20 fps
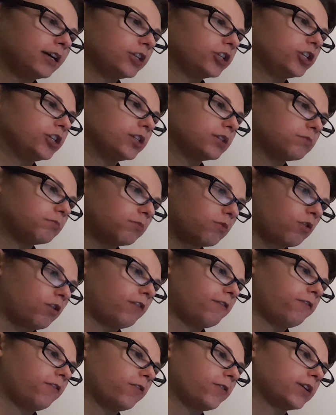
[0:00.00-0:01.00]
She's more
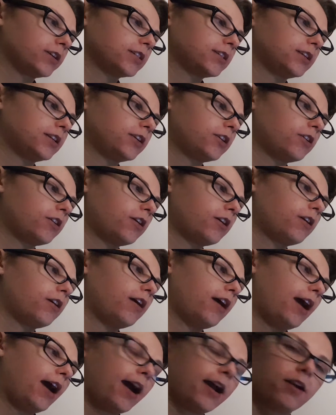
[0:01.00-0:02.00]
focused in
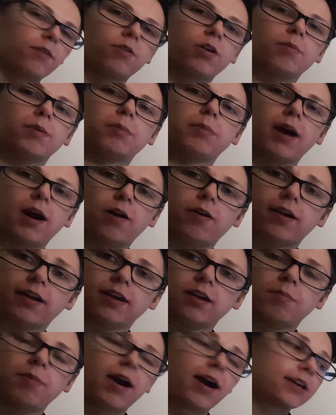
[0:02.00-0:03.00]
her anaerobic power and
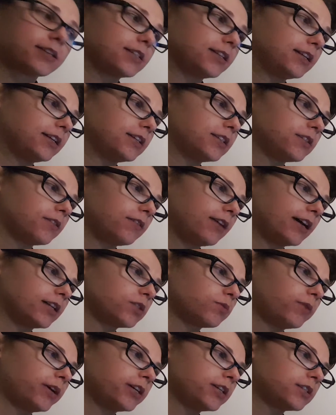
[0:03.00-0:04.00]
capacity. So
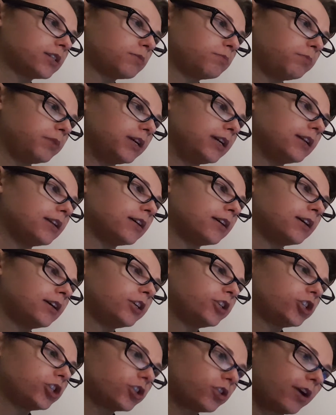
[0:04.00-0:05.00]
that's why speed
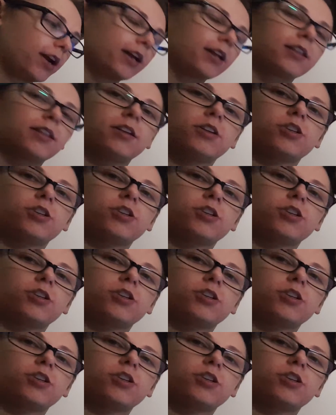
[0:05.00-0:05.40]
strength